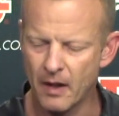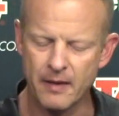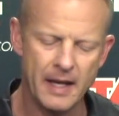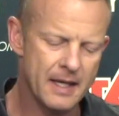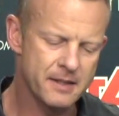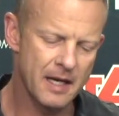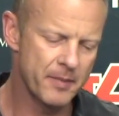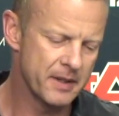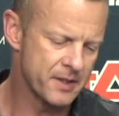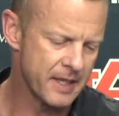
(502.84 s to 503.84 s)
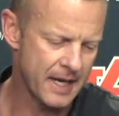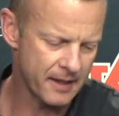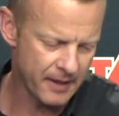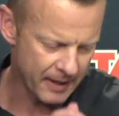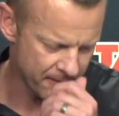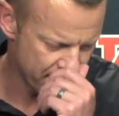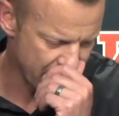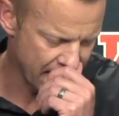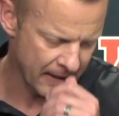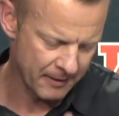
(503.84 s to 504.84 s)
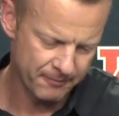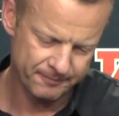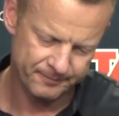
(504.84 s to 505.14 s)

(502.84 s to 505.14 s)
That's not been decided yet, and